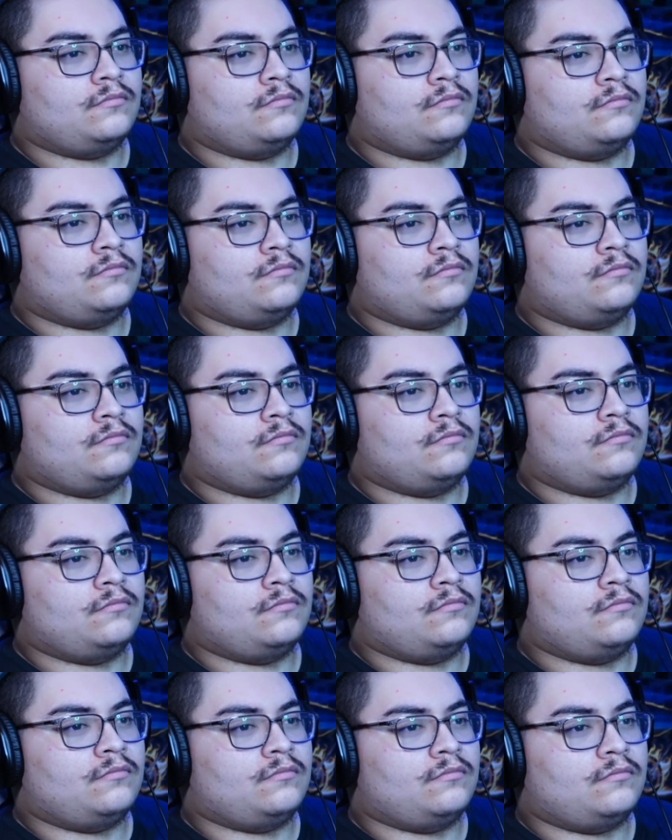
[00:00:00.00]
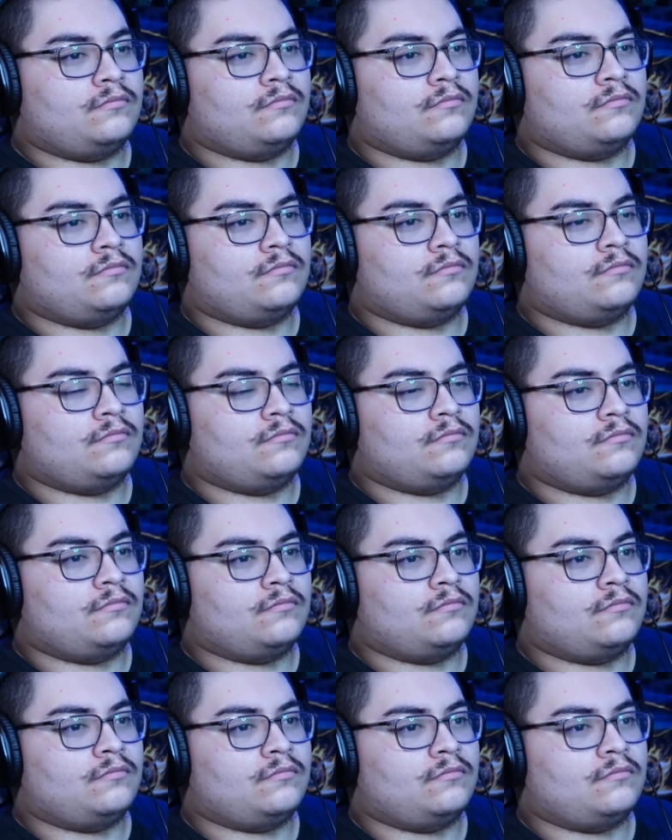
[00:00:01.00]

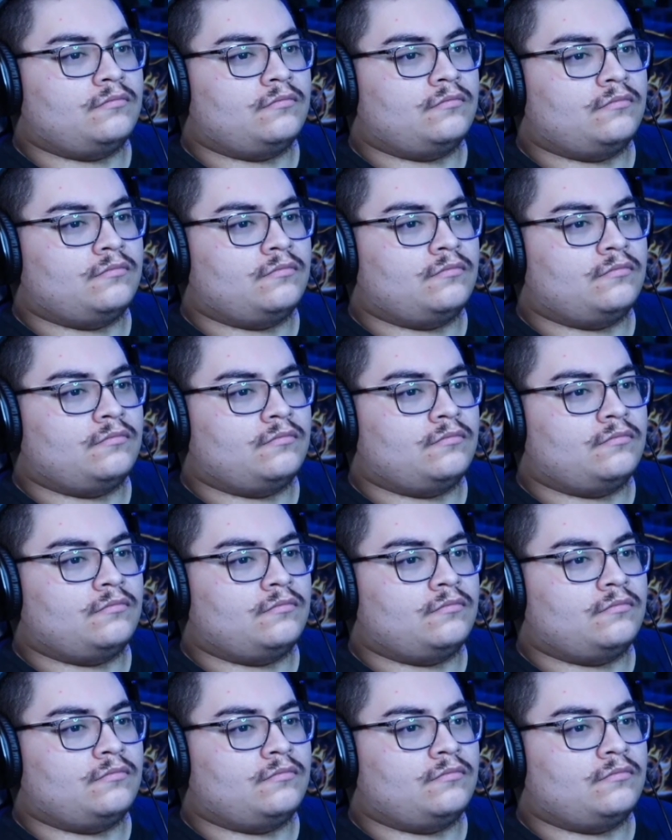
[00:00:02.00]
The person shown says nothing.